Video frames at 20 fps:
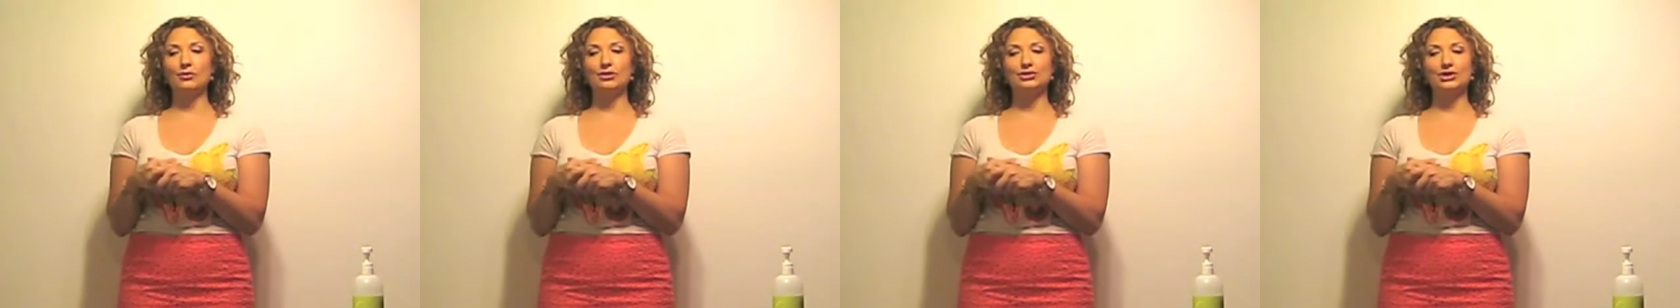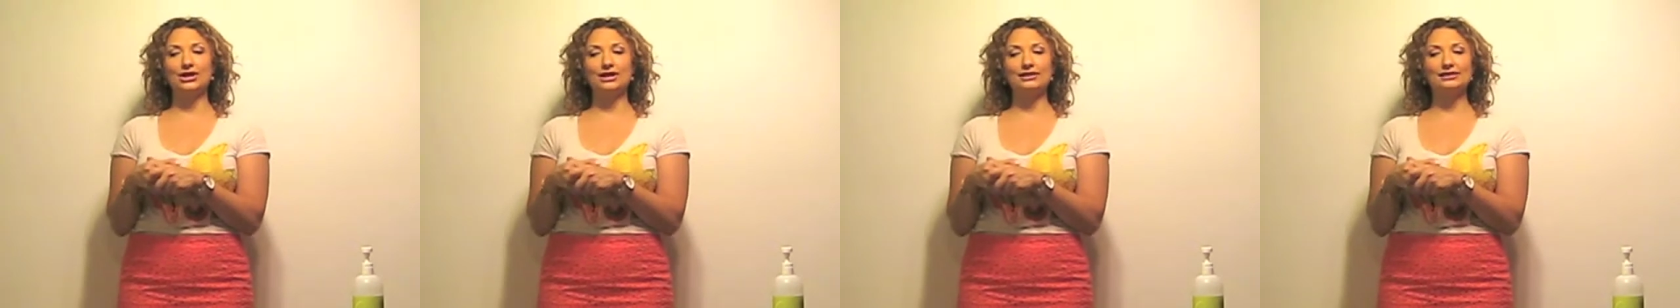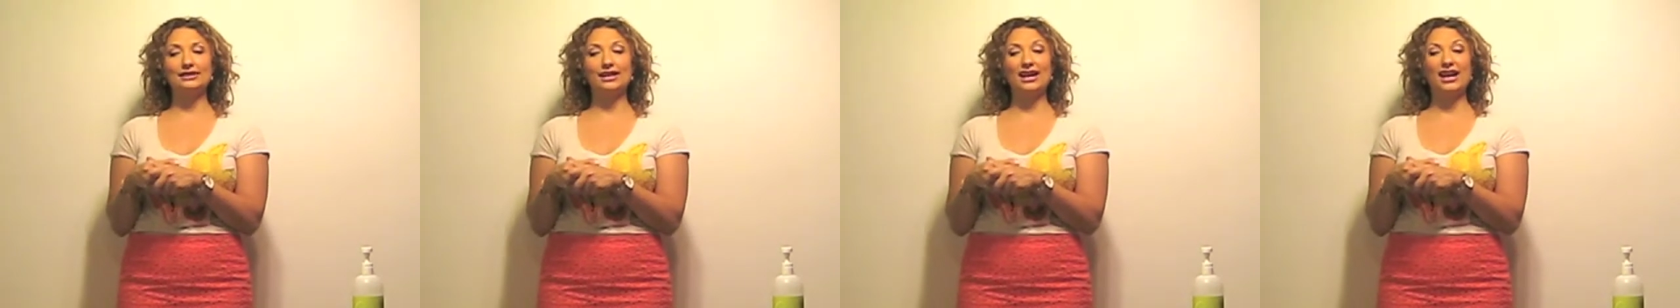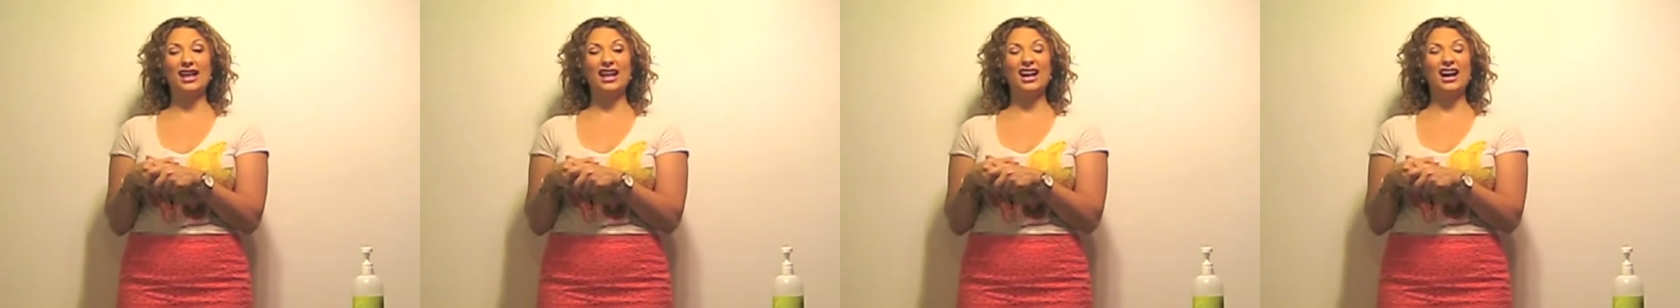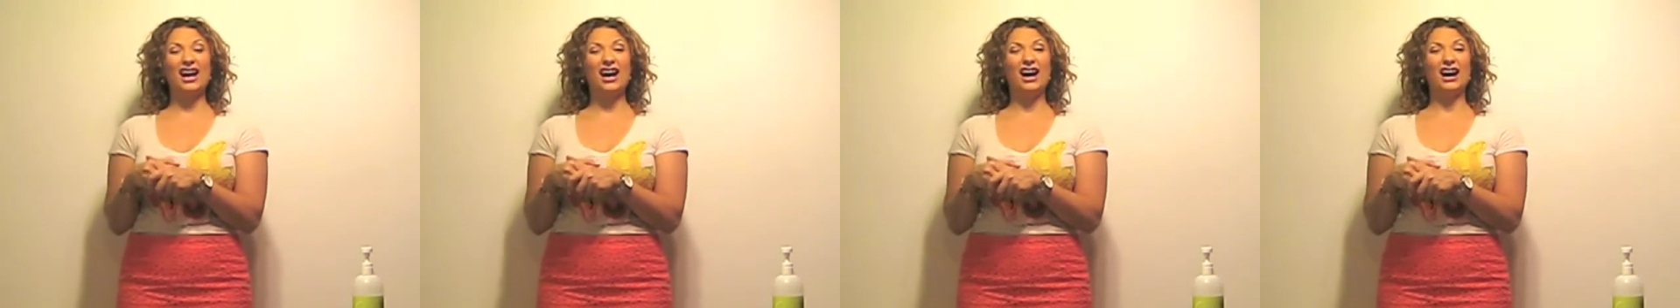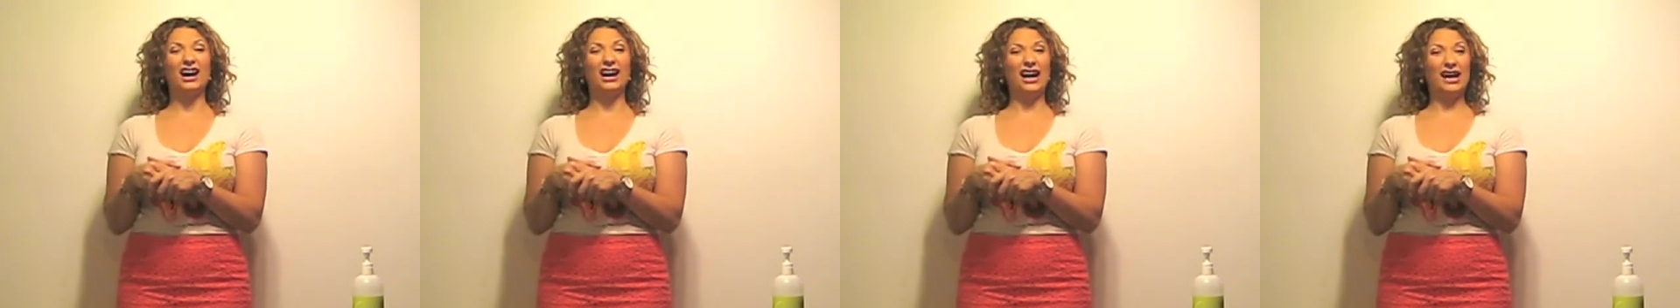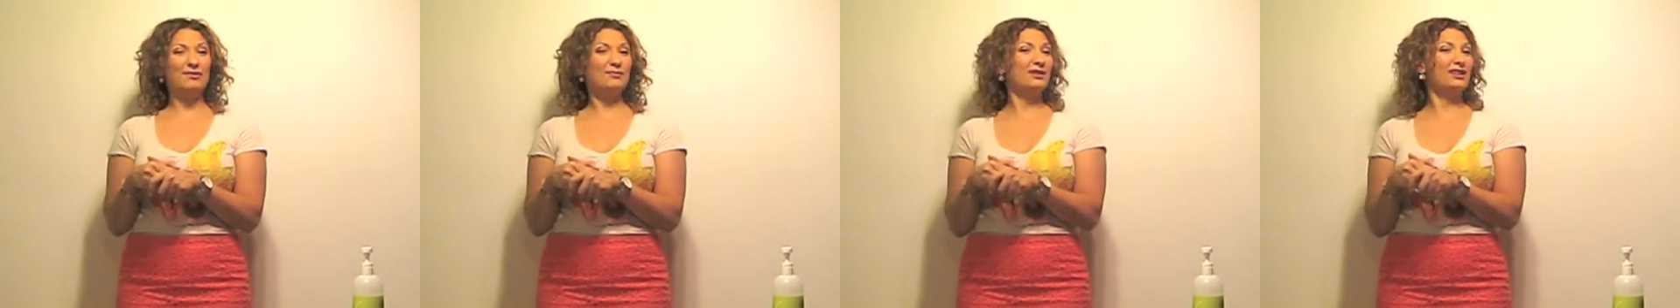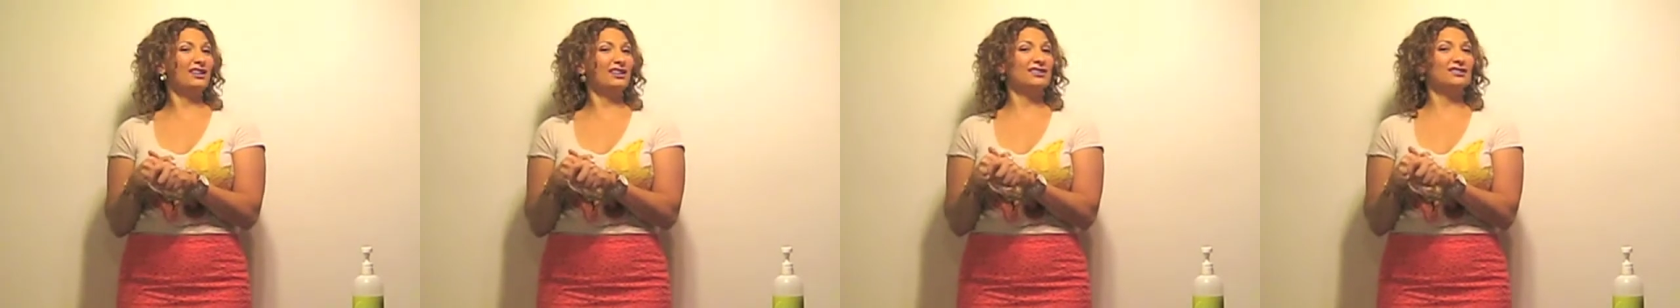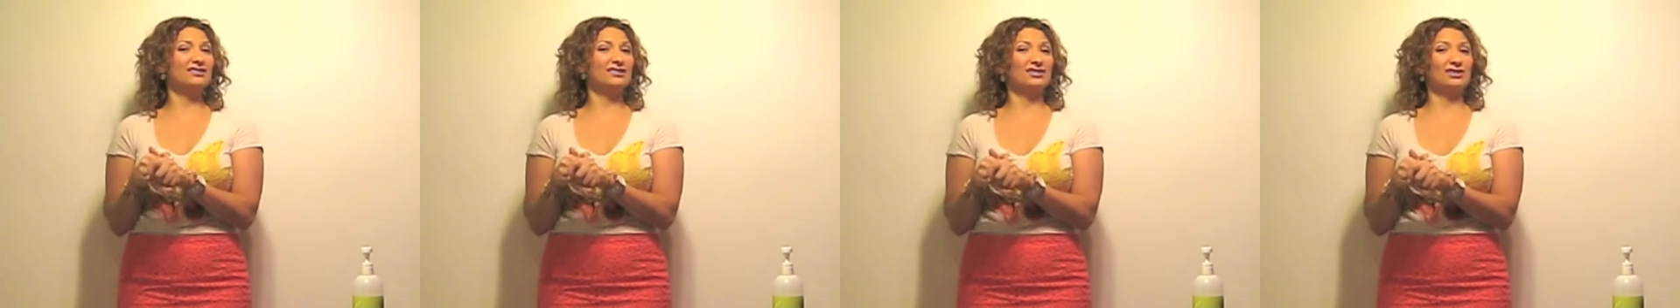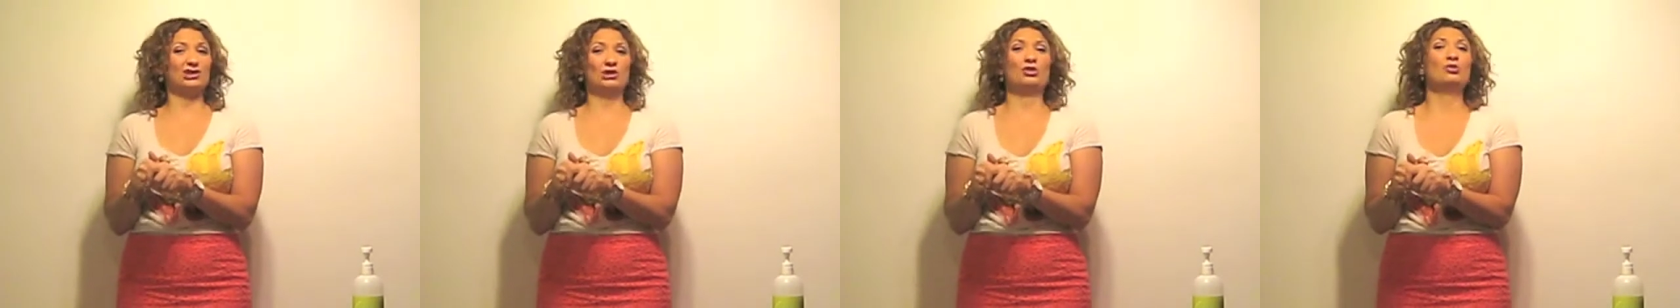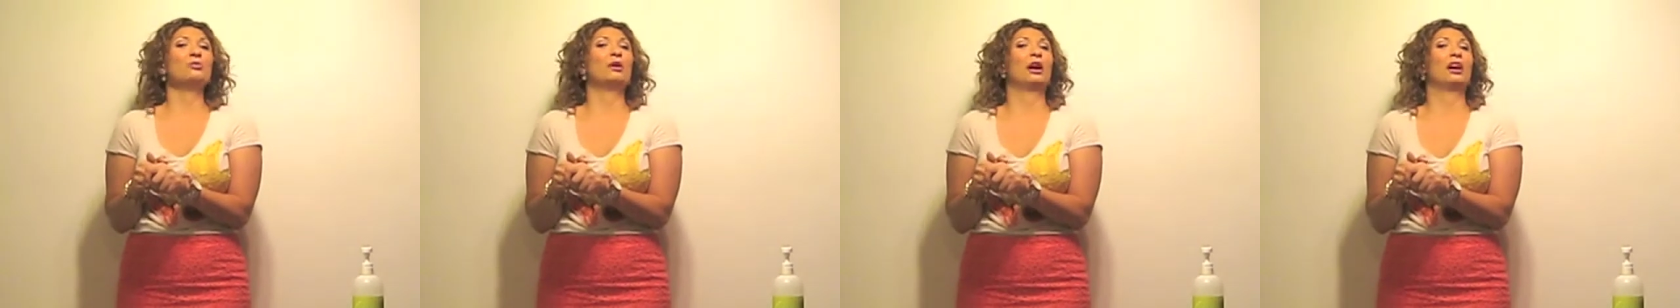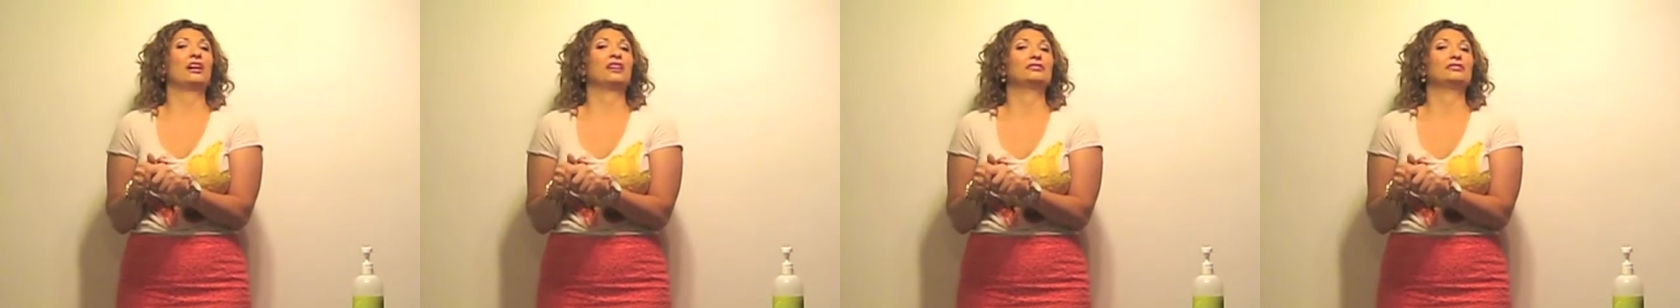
which is I'm a consumer.